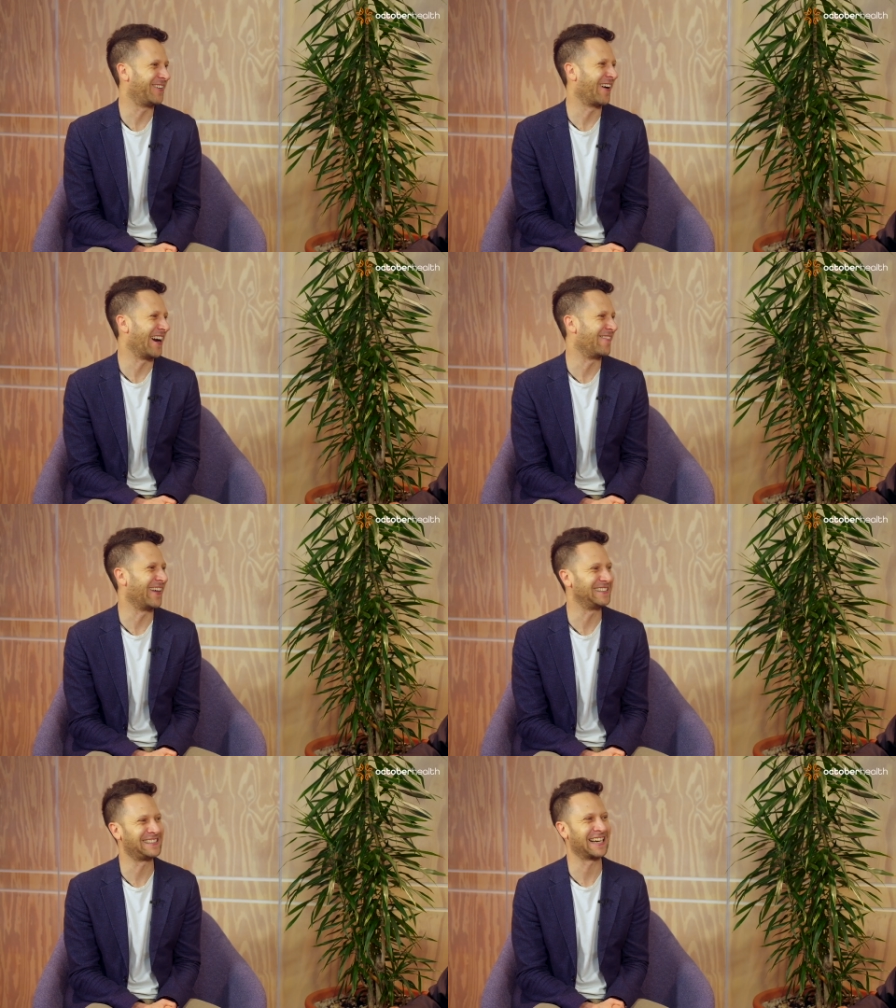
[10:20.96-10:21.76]
one of
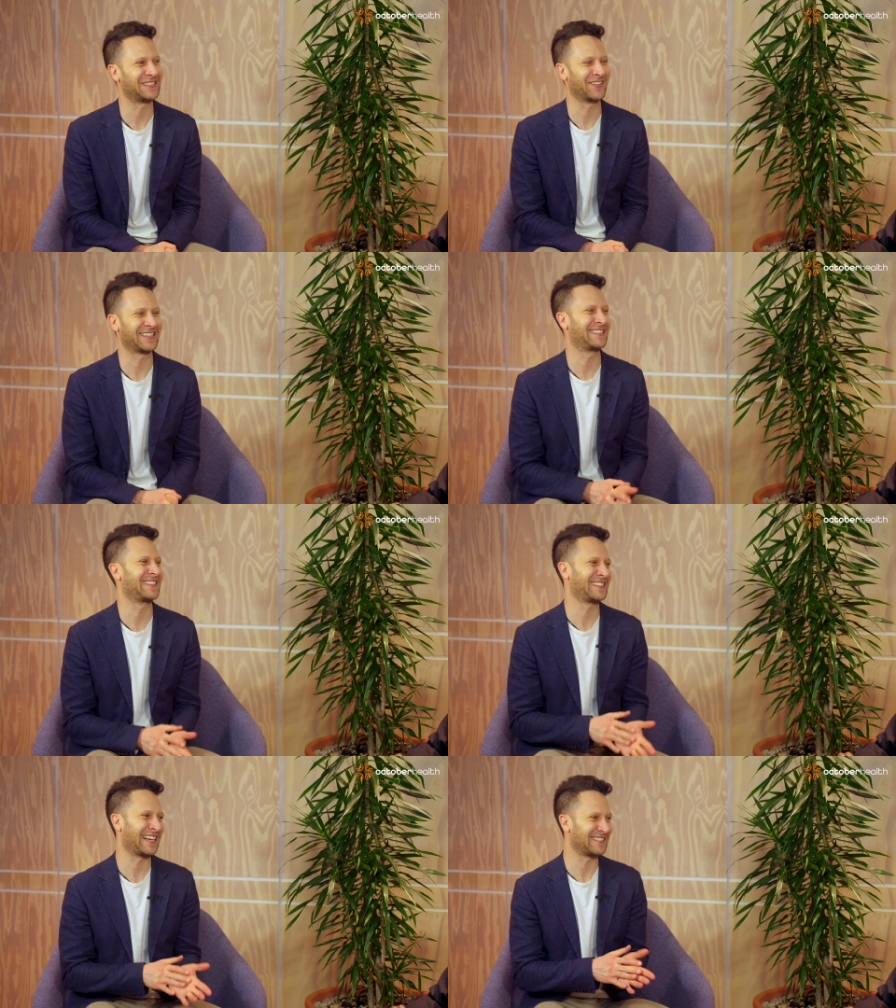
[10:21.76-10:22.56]
those textbook
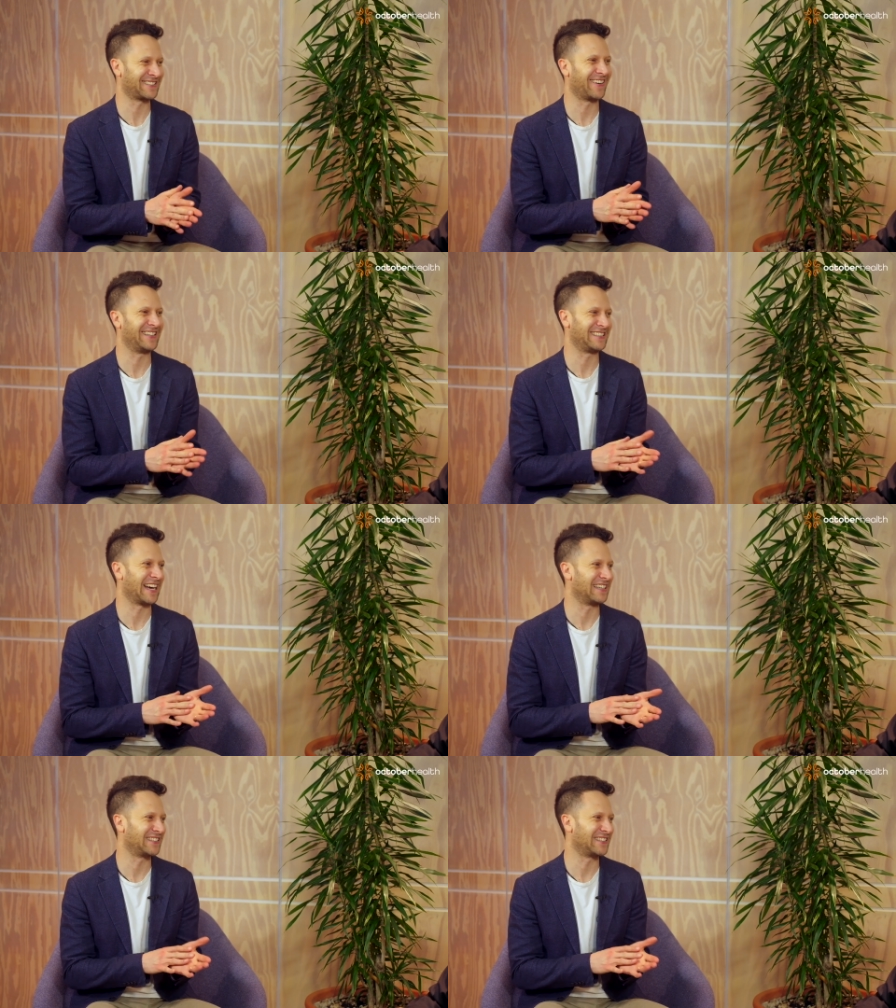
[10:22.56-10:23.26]
success stories. Yeah.